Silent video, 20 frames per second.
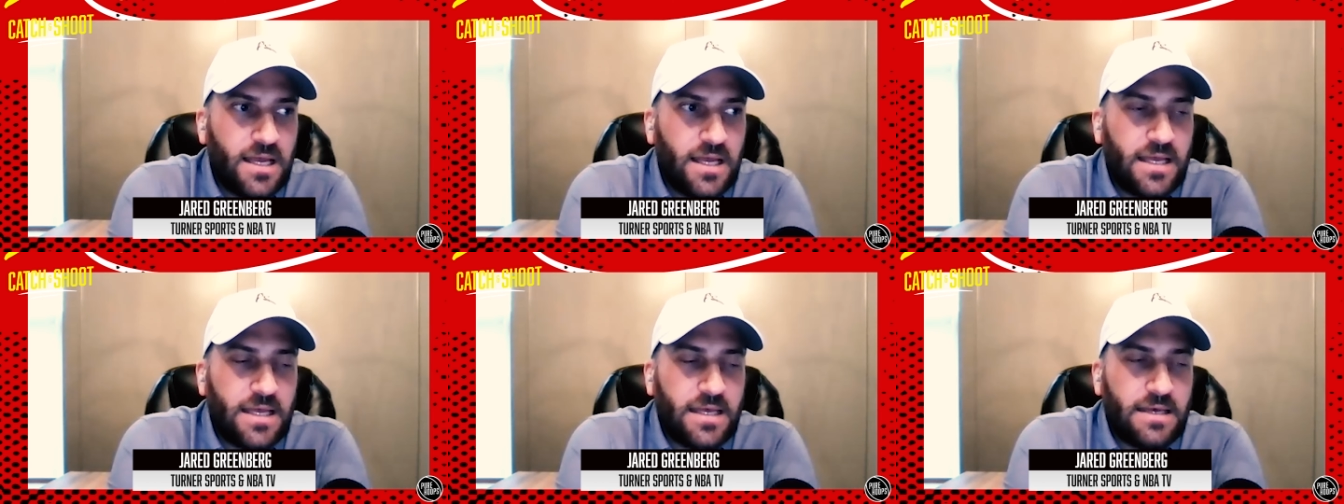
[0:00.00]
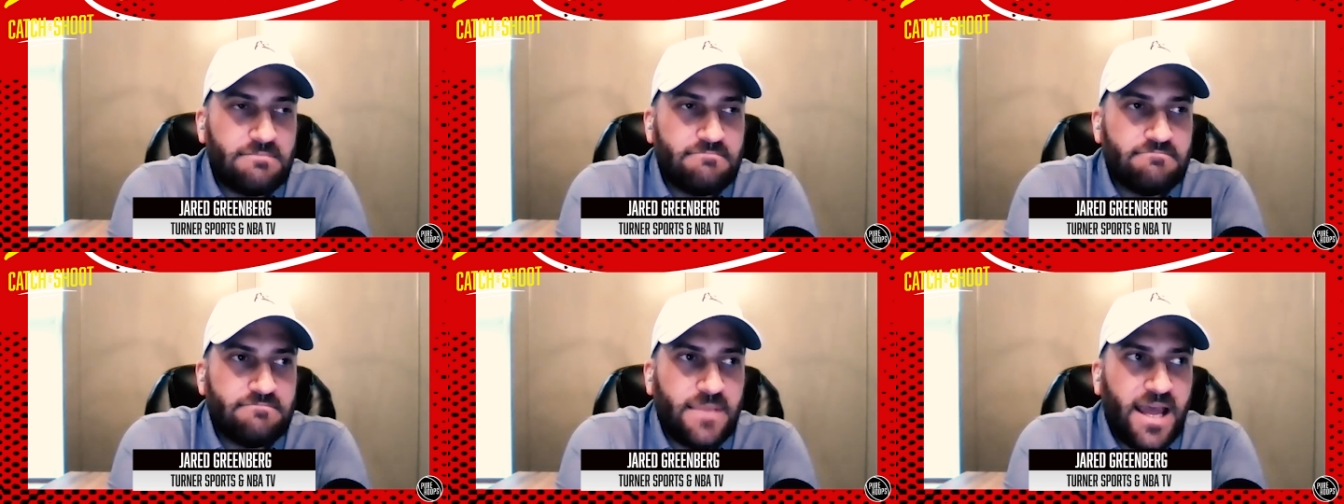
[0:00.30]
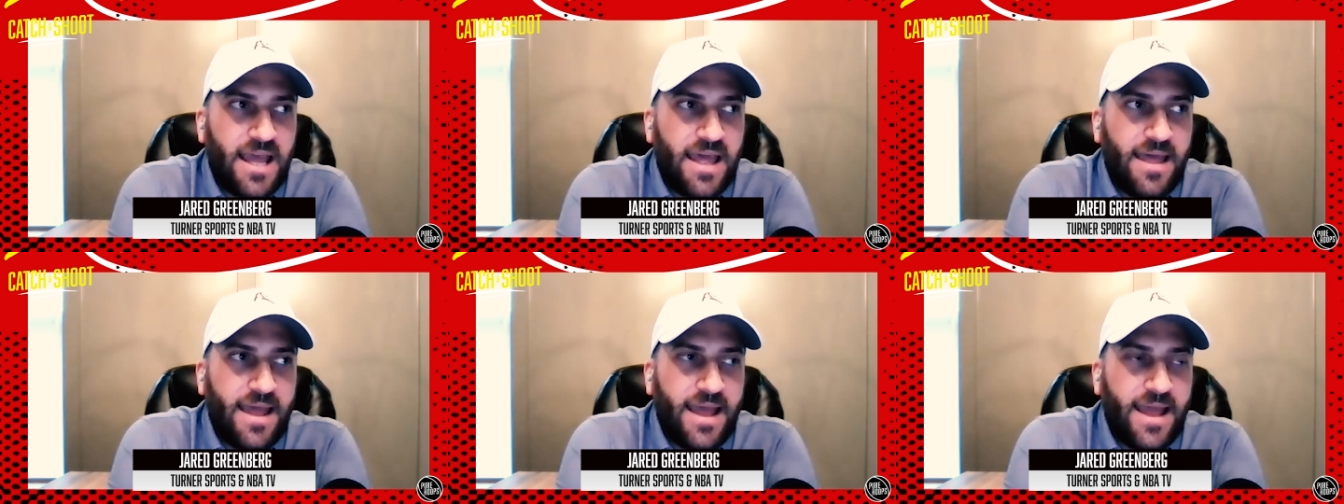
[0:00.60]

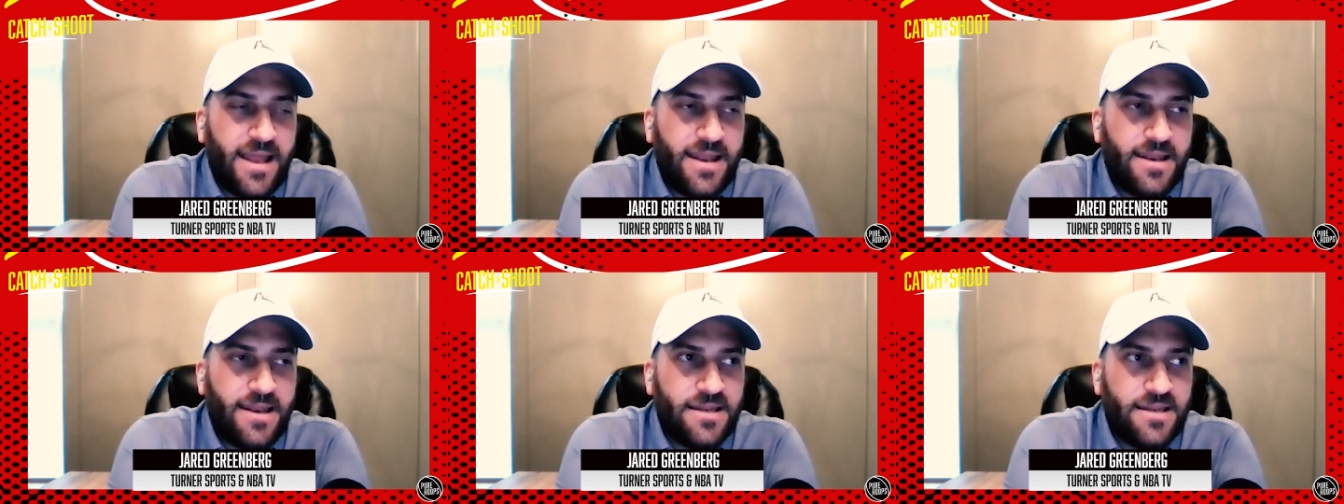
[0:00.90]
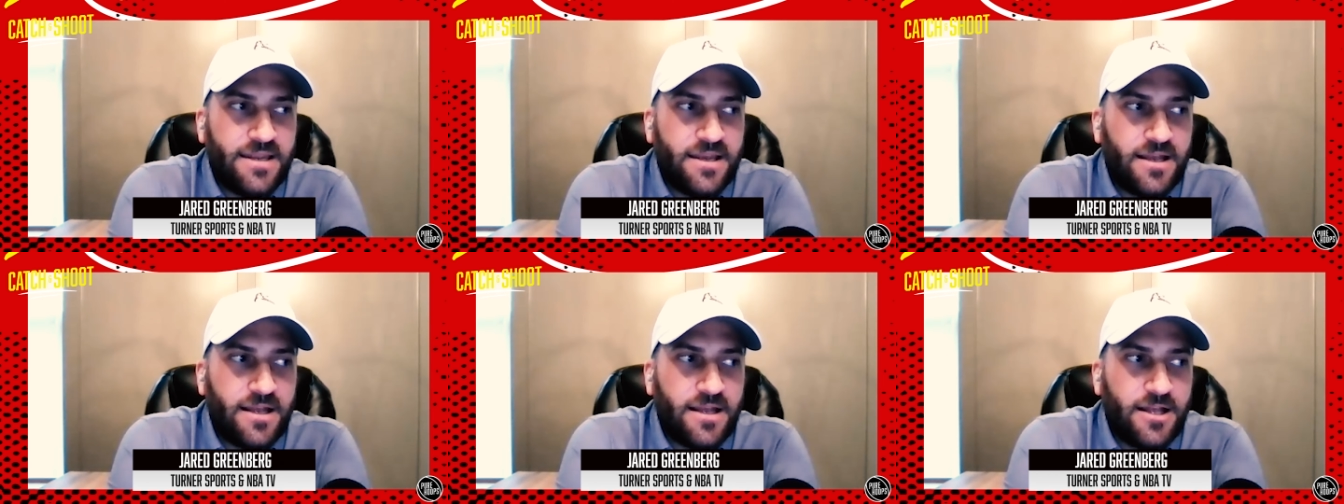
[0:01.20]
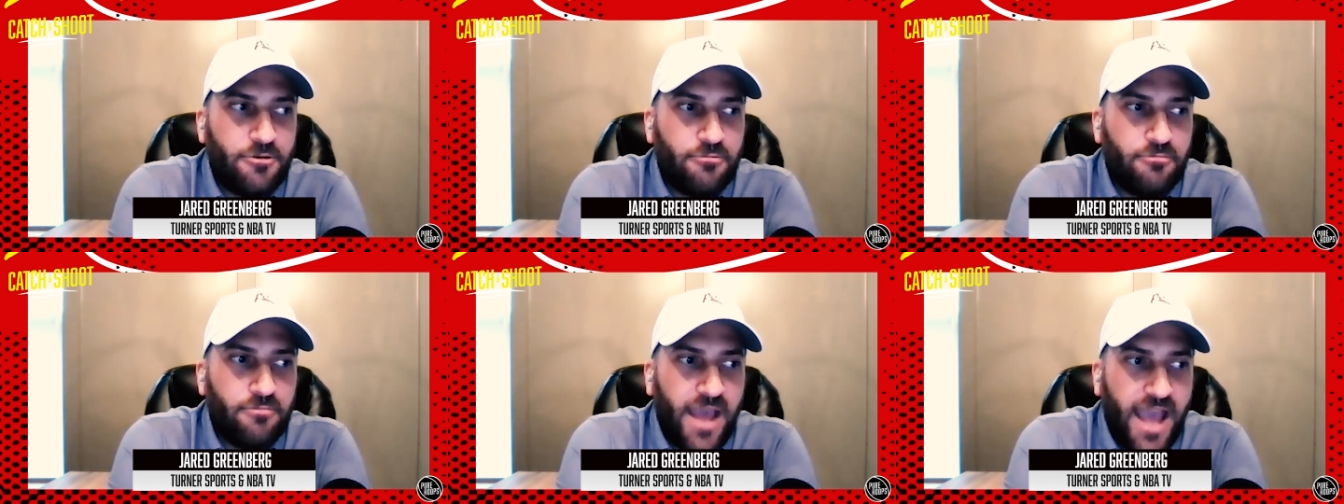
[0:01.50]
um, and
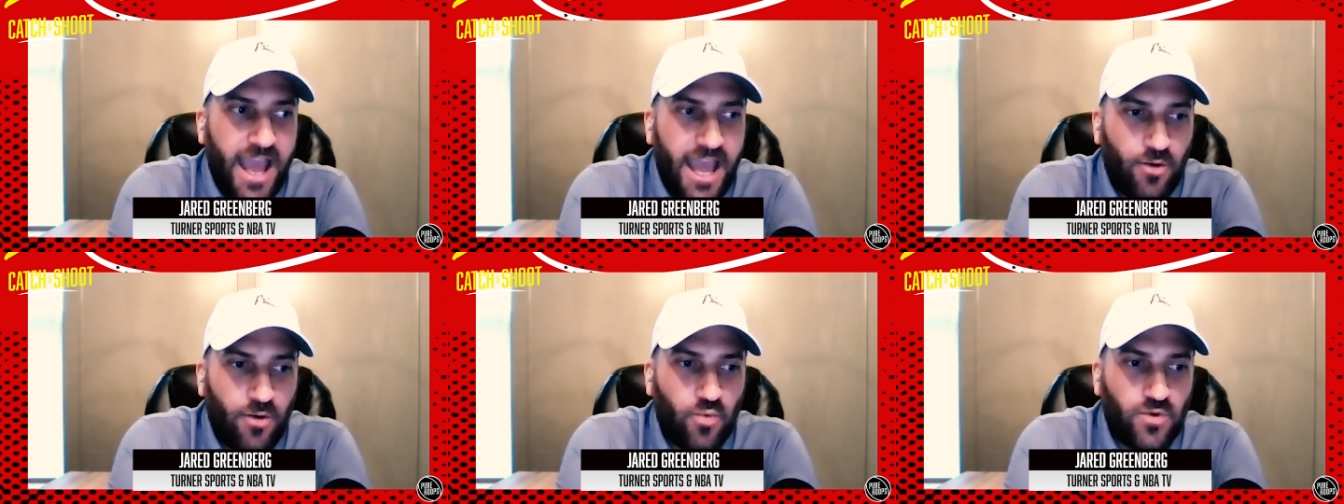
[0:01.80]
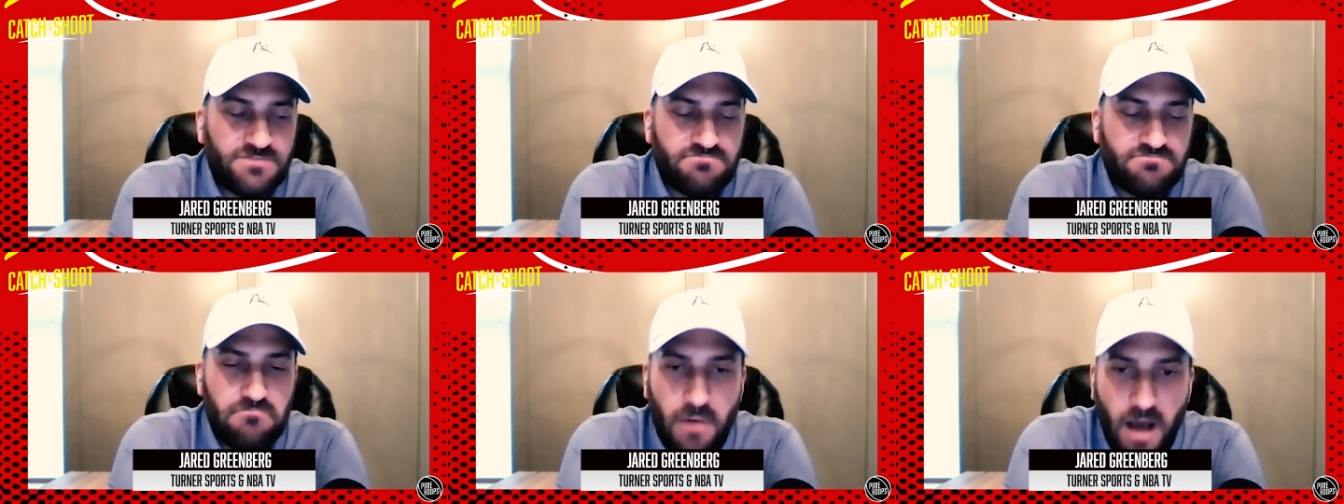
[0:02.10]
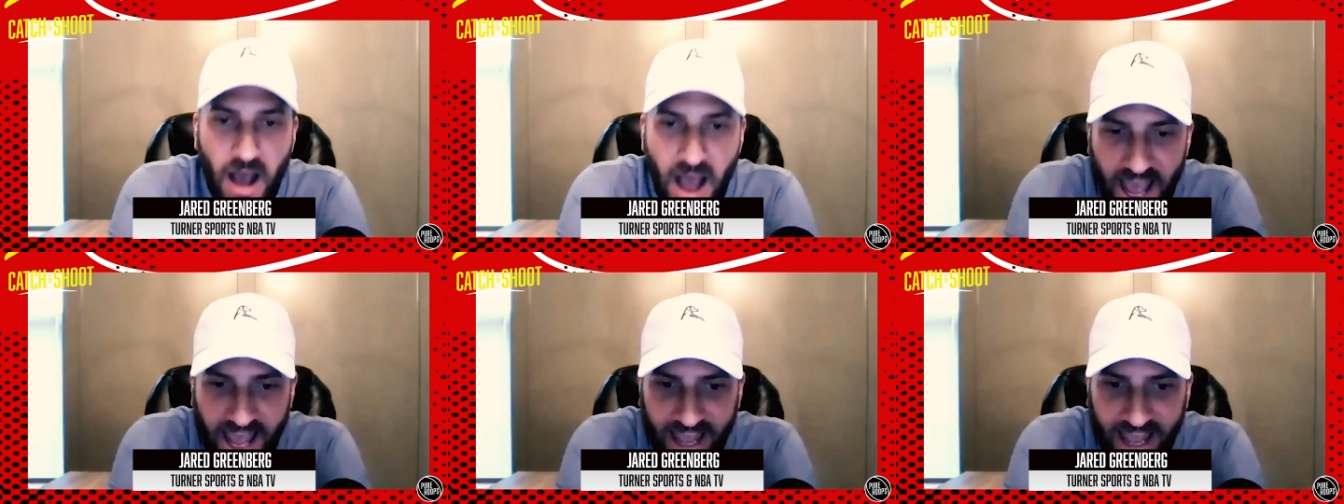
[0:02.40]
Ed was
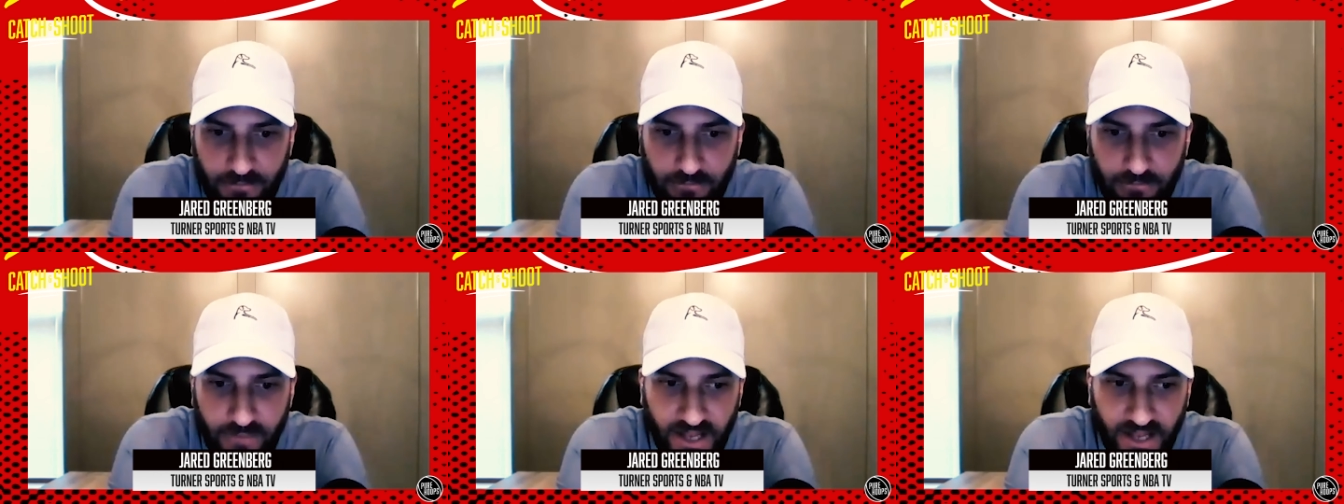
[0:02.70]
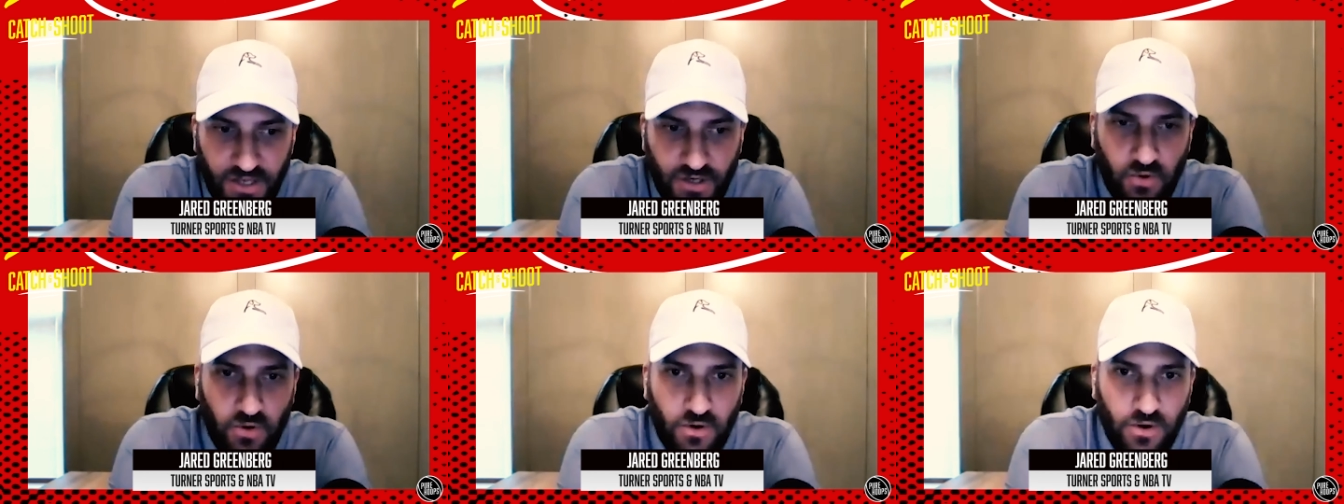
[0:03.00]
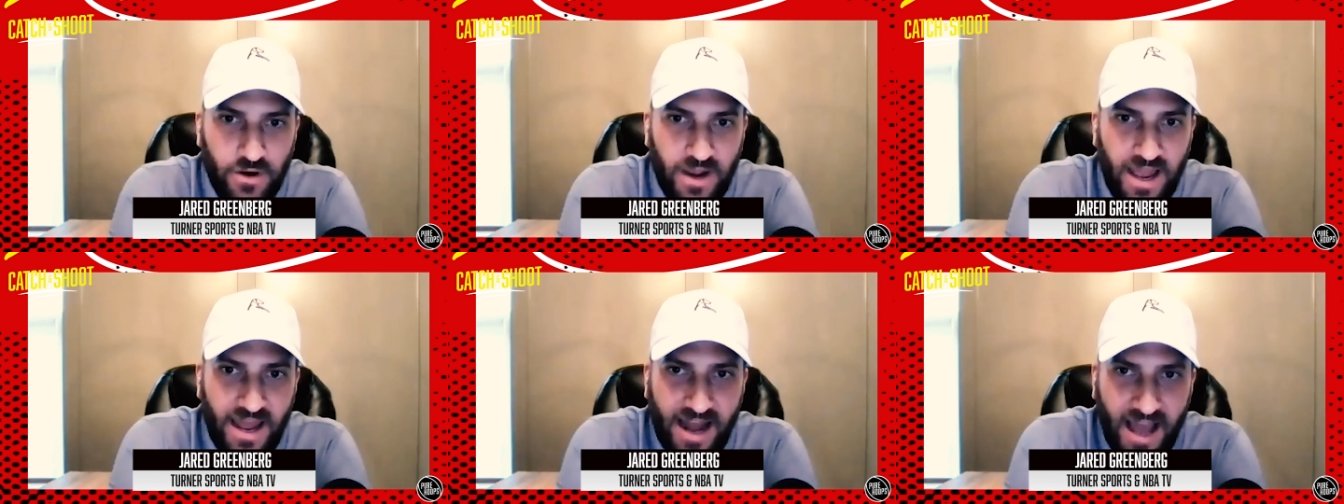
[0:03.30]
my
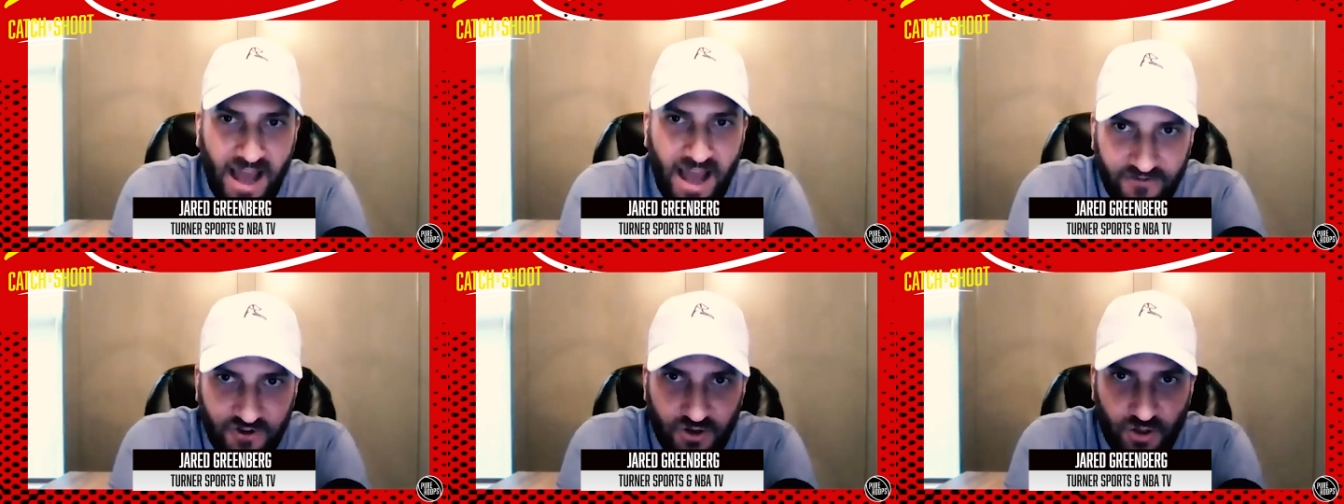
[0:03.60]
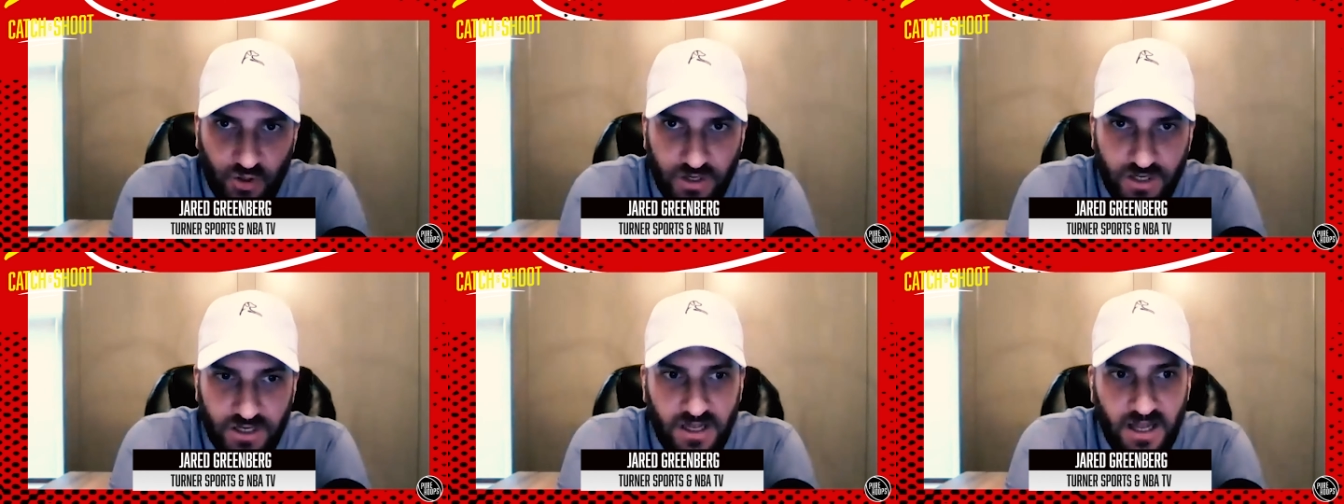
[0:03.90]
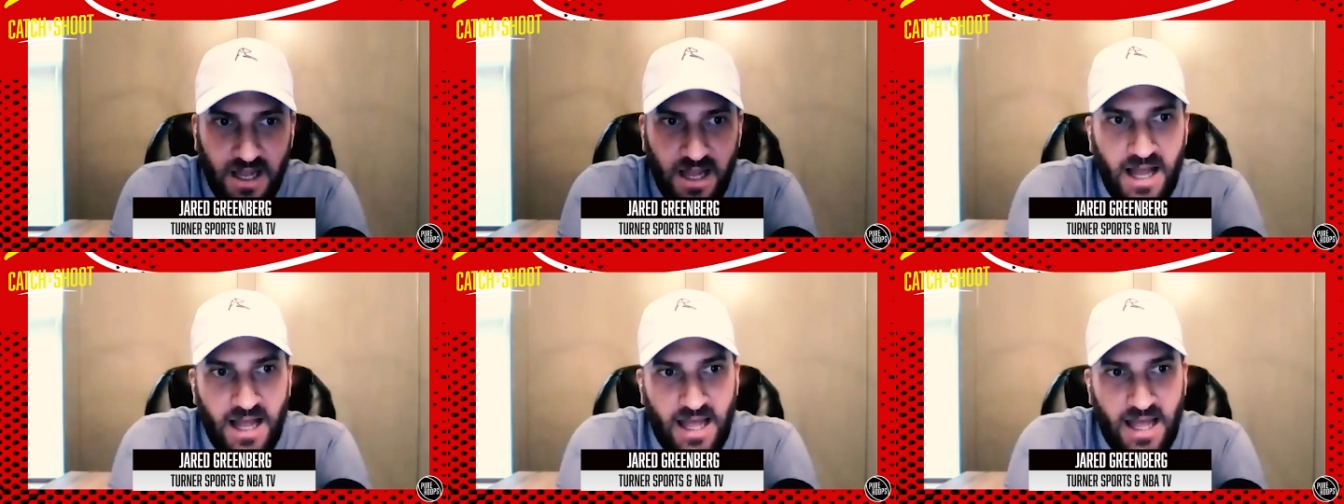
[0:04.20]
mentor at Hofstra,